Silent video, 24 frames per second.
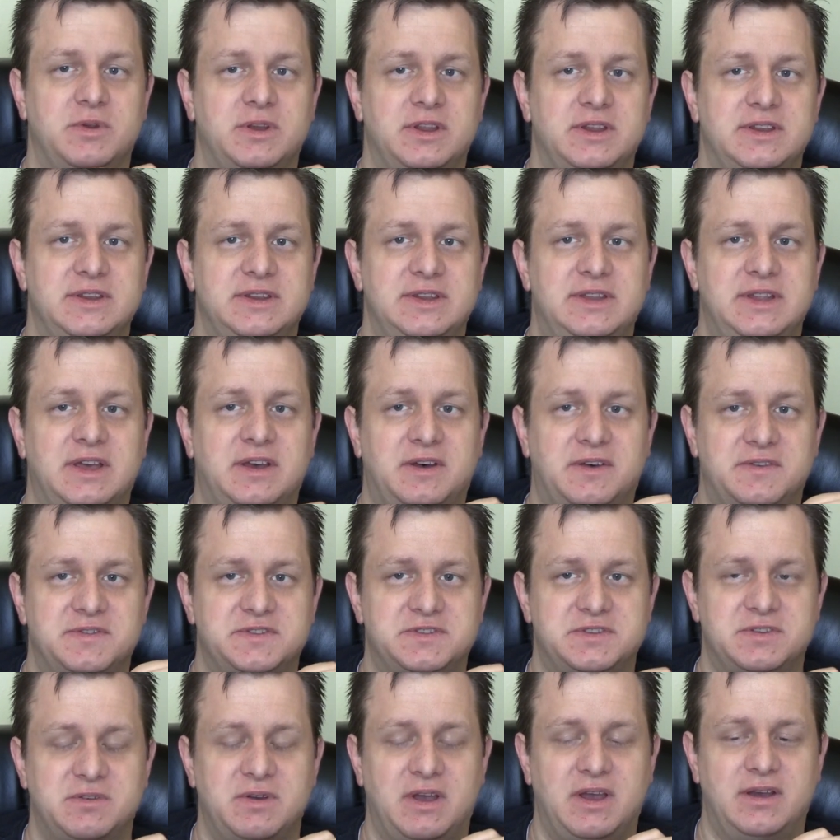it delves
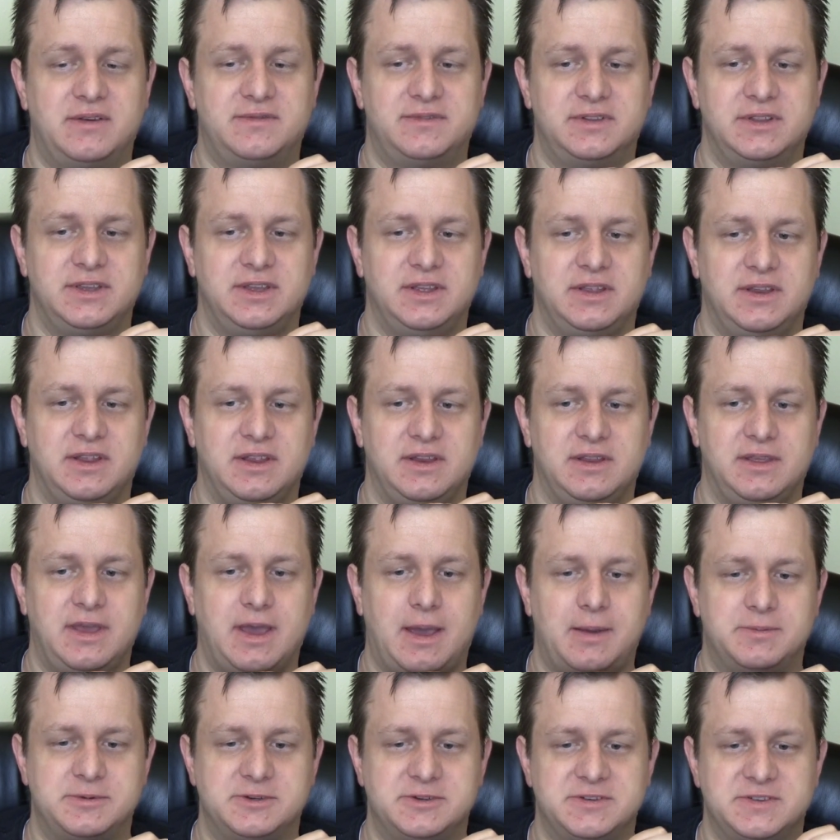so heavily and
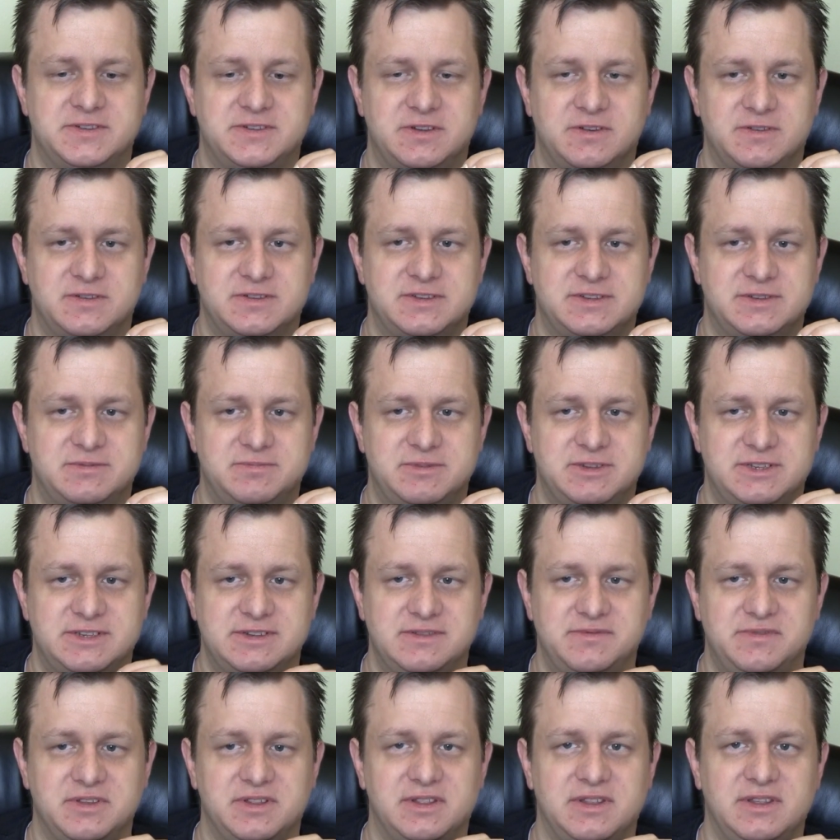captures so
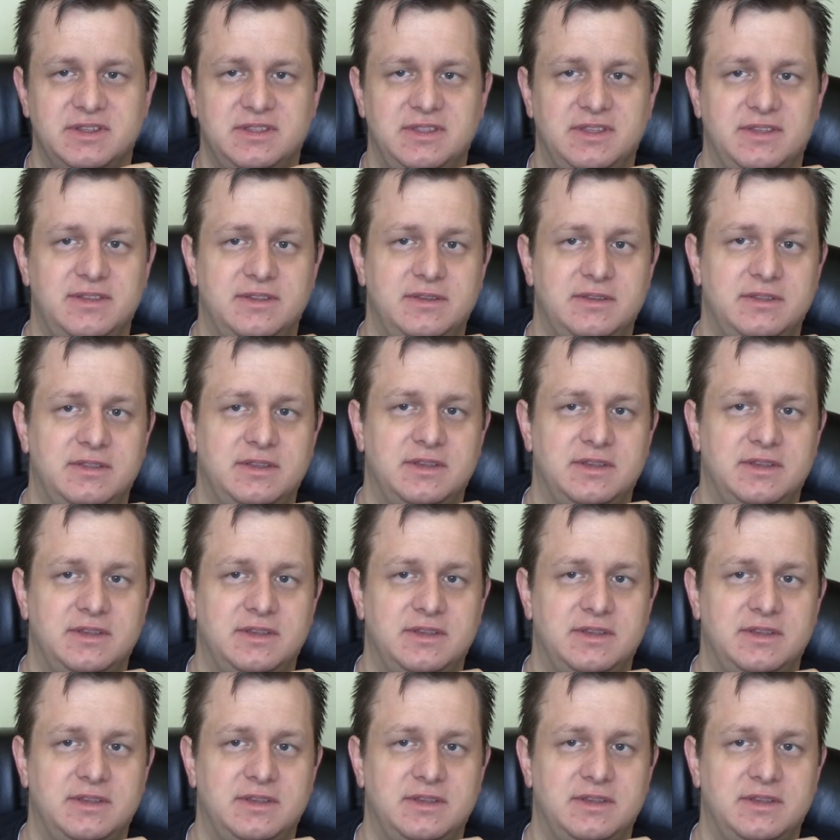specifically